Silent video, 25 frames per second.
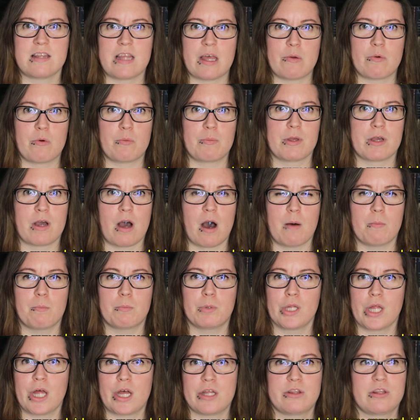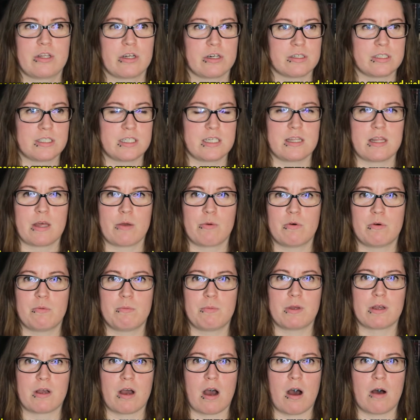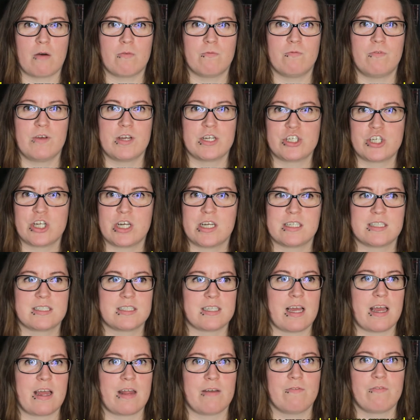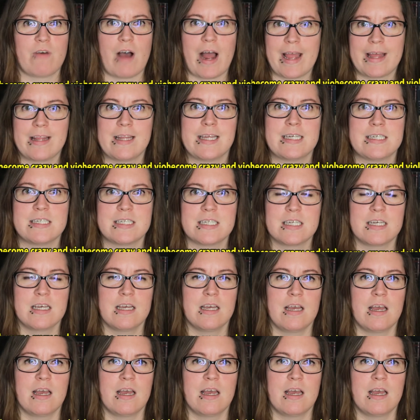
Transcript: they will become bloodthirsty, they will become vicious and violent,